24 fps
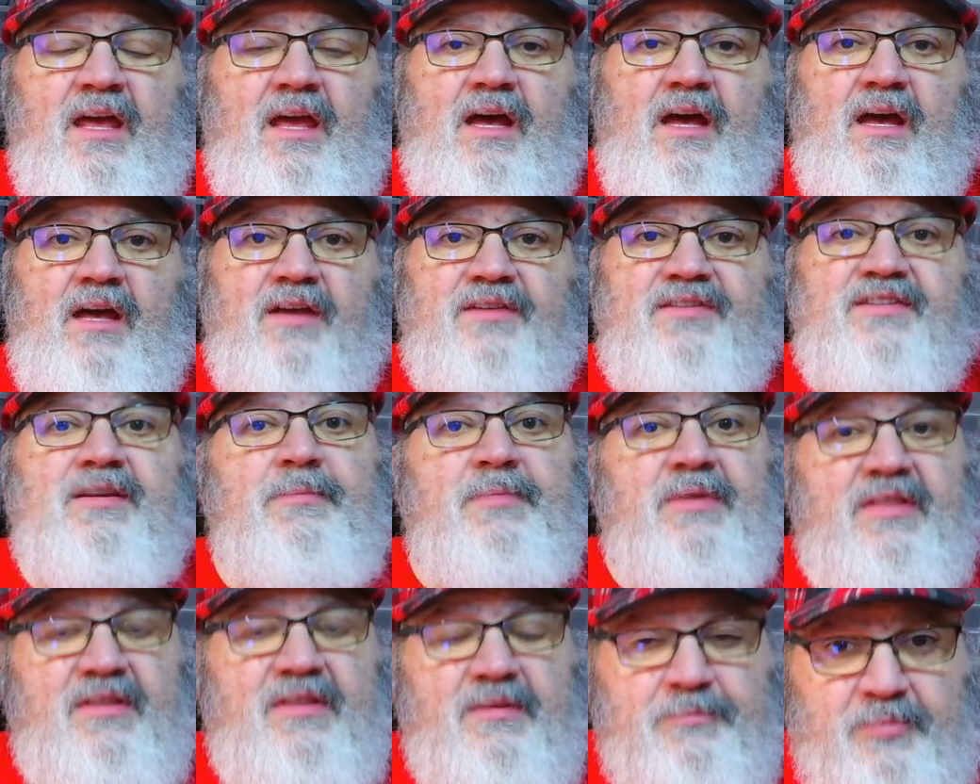some
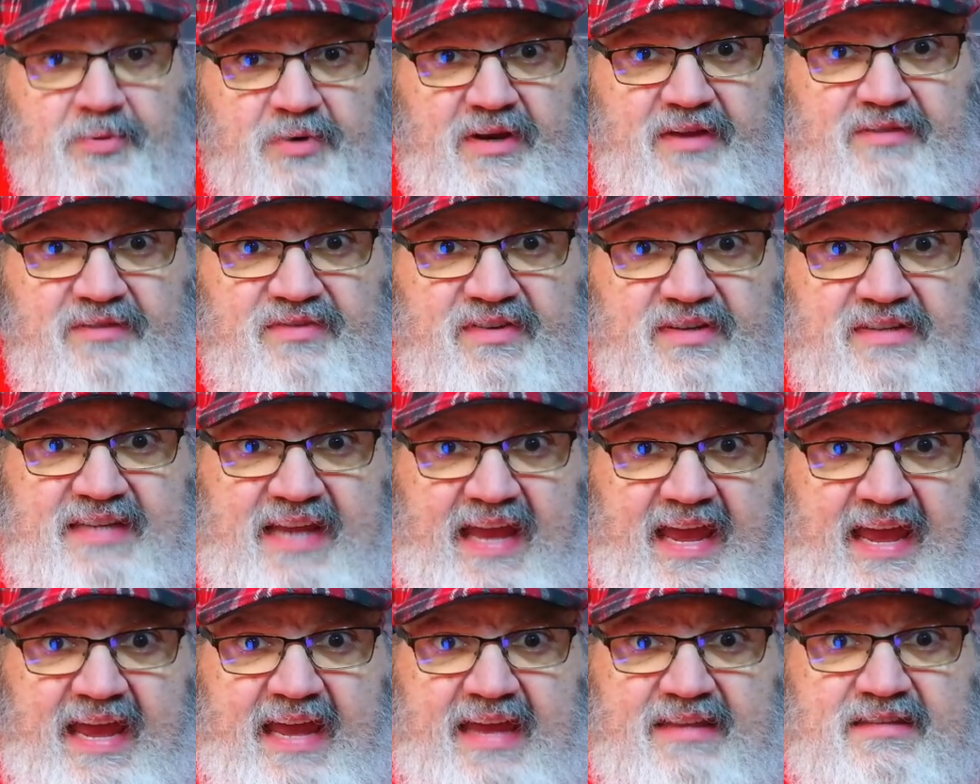of the previous
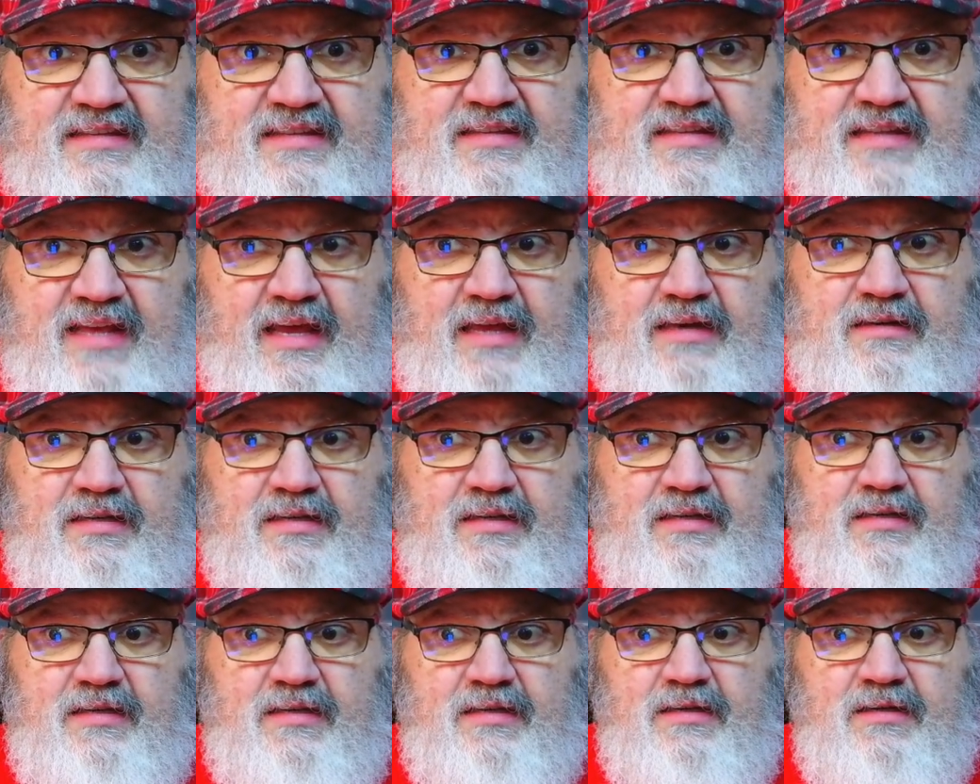hats that
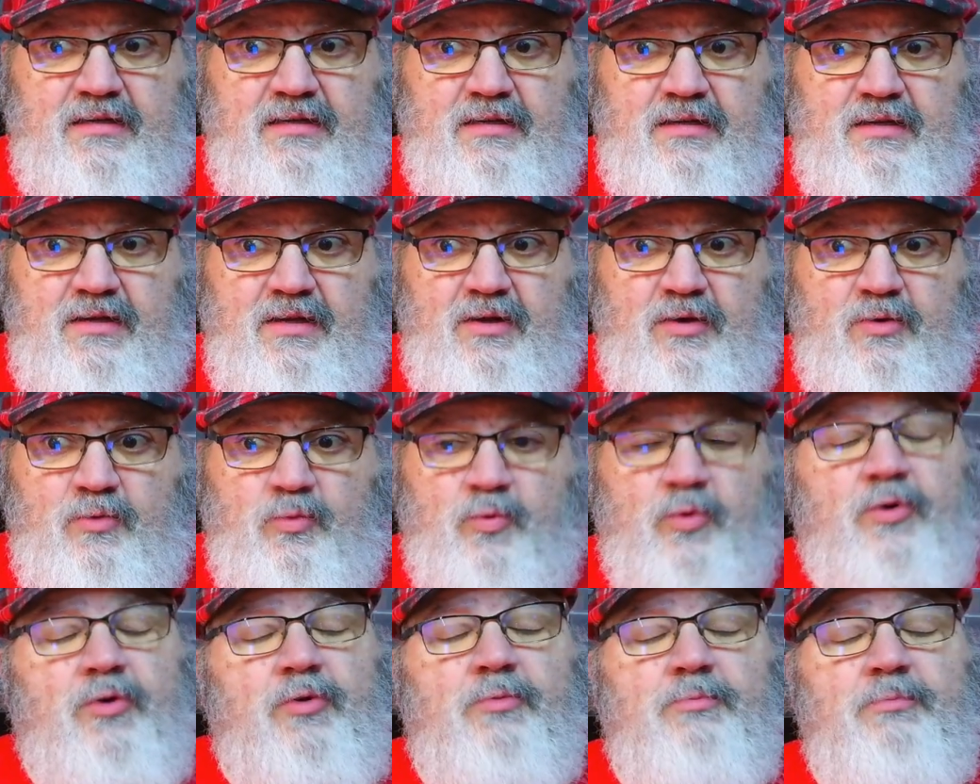
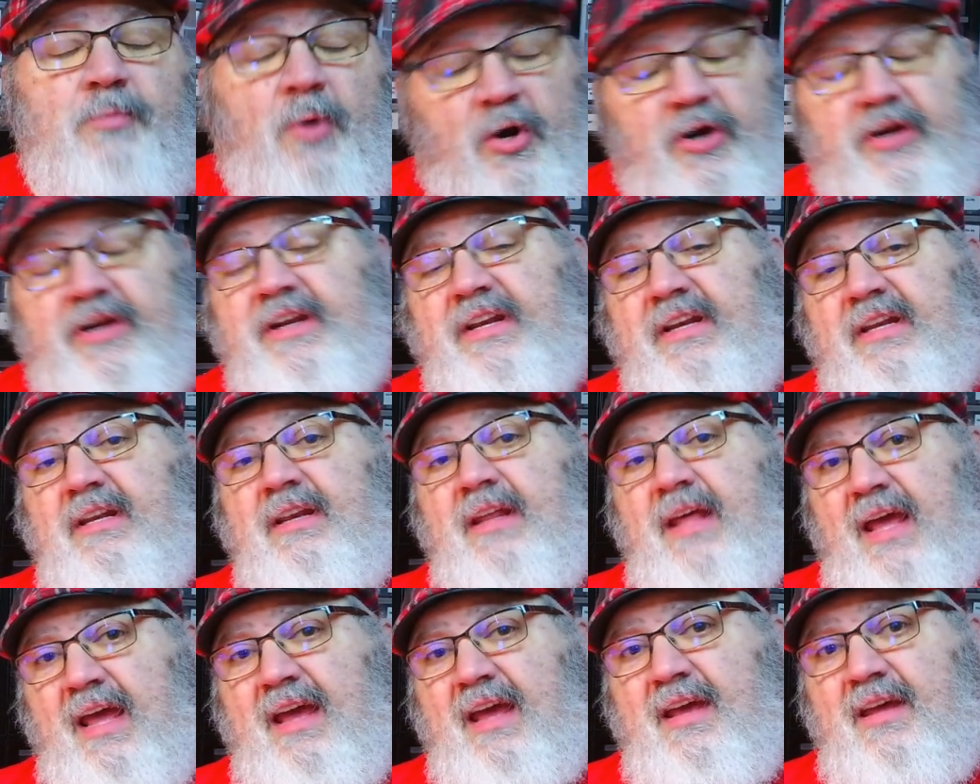were marketed
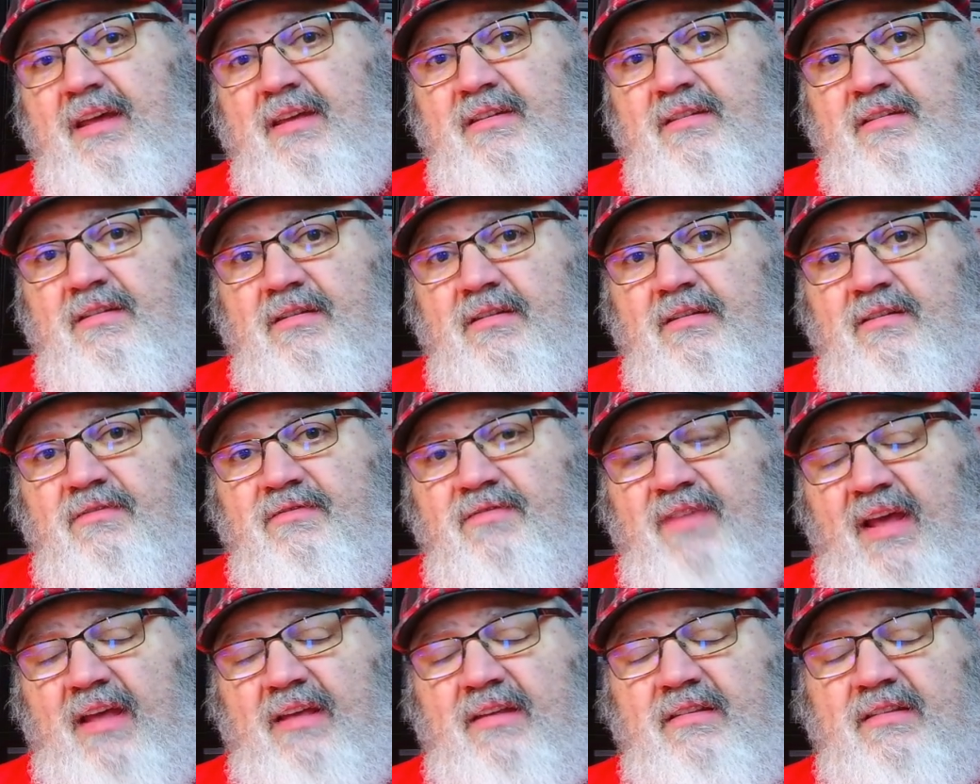as
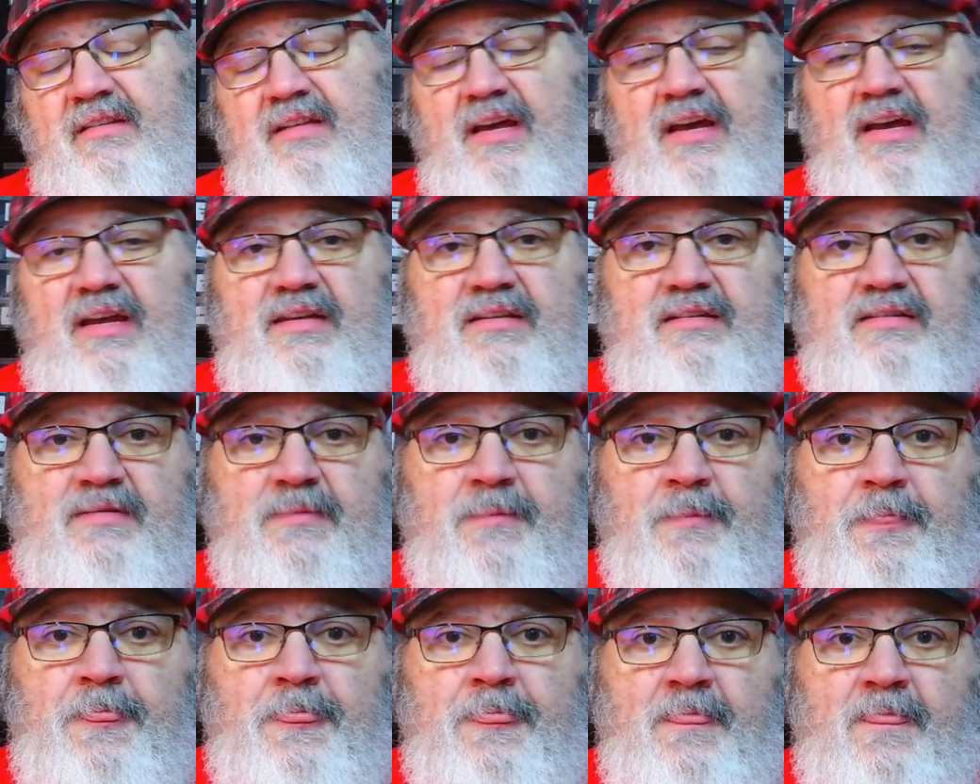Valentines,
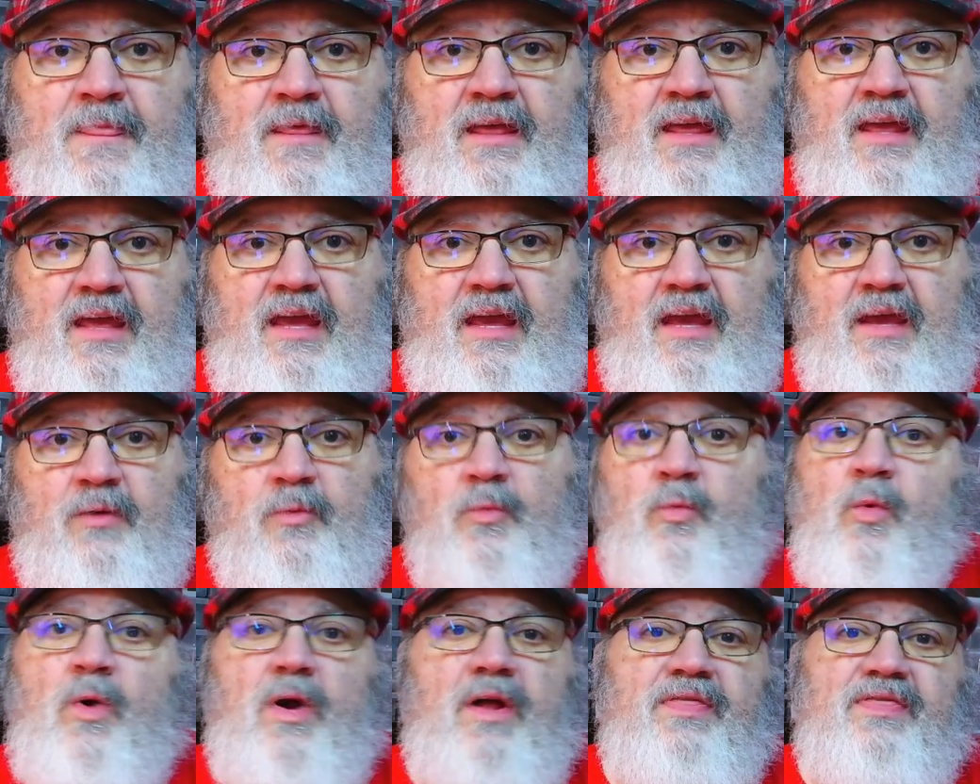
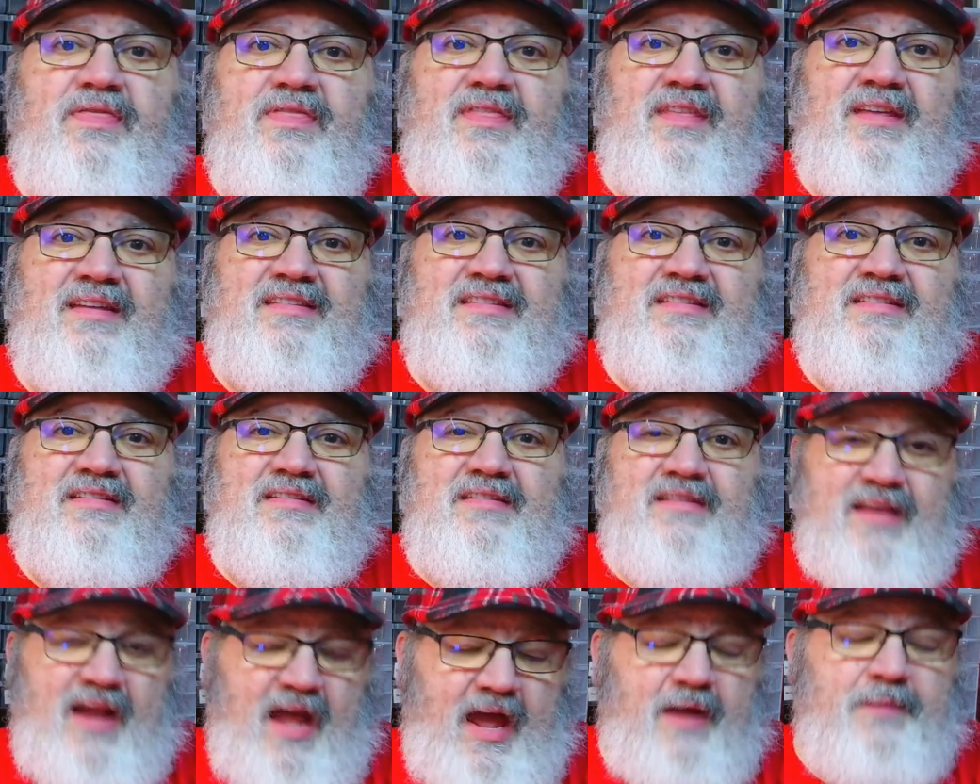and one that's
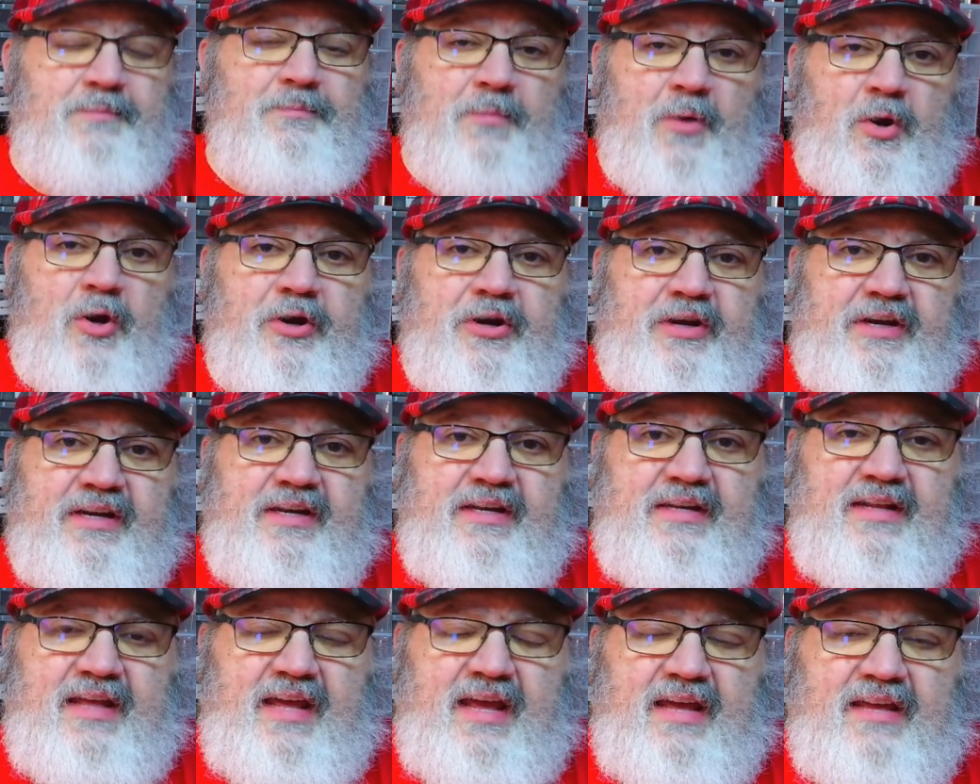not
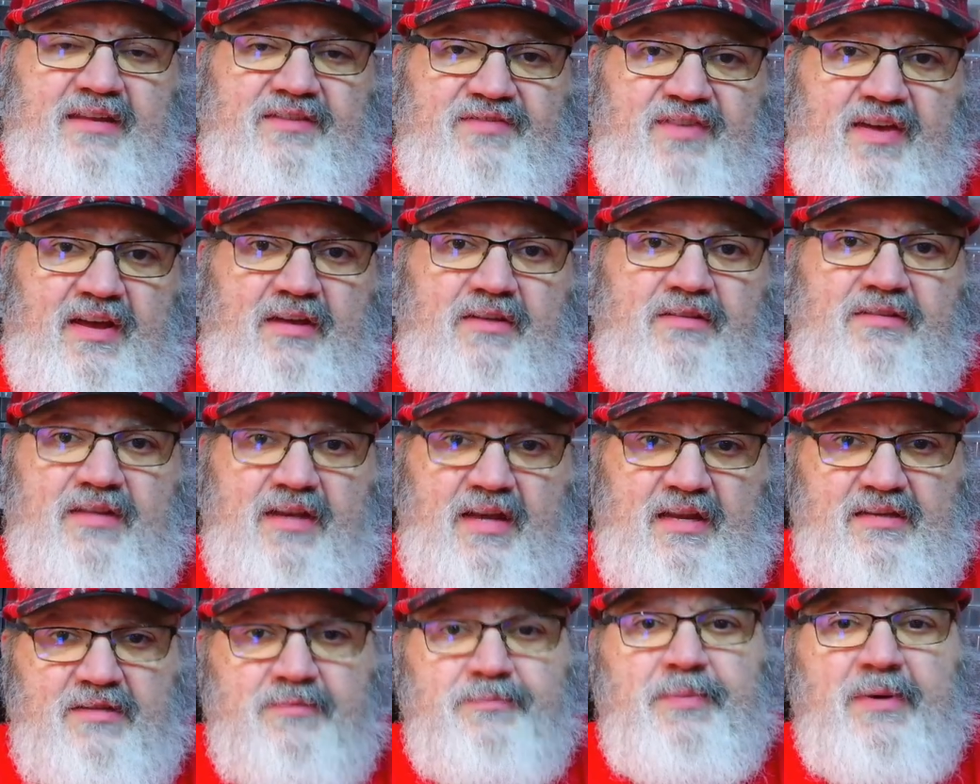marketed as
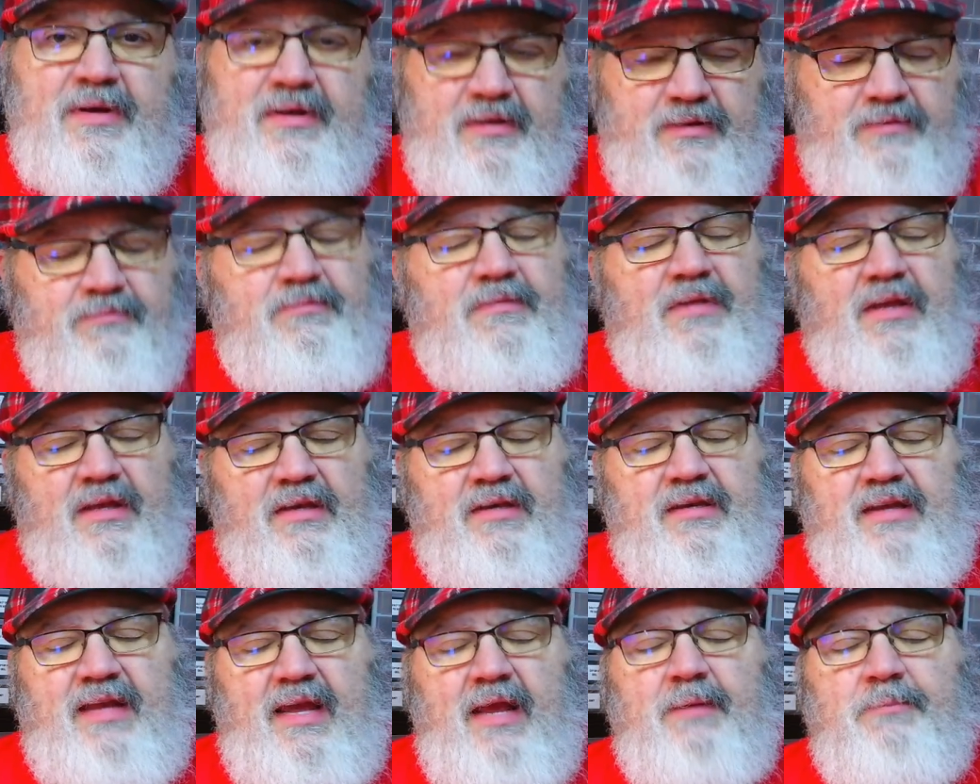Valentines, but
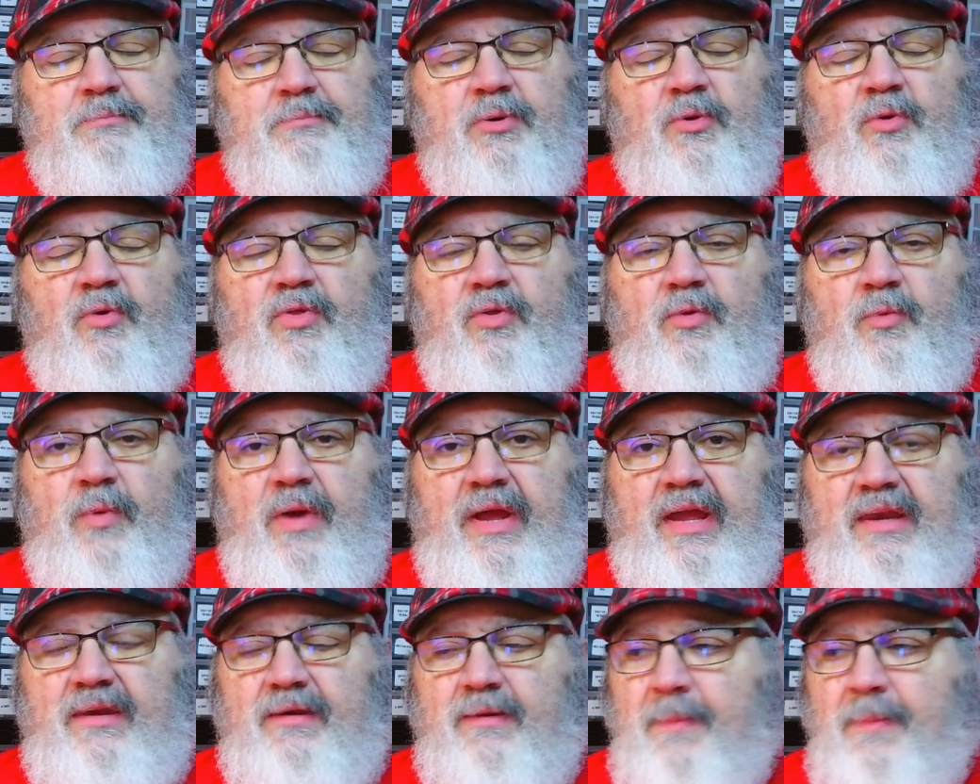it can pull the
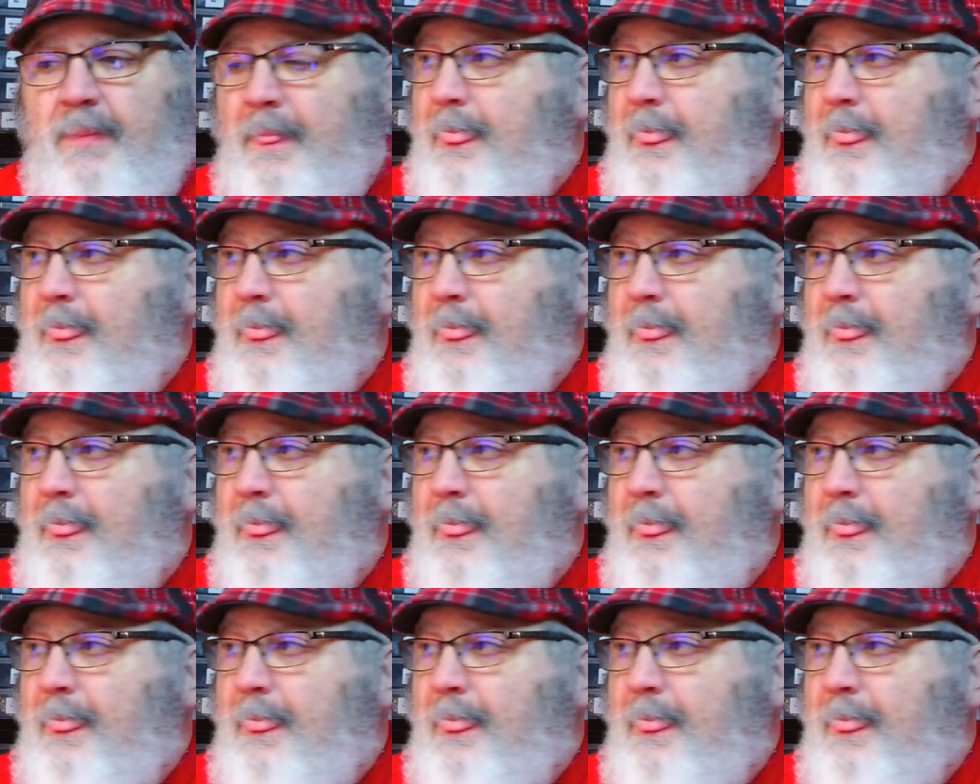weight.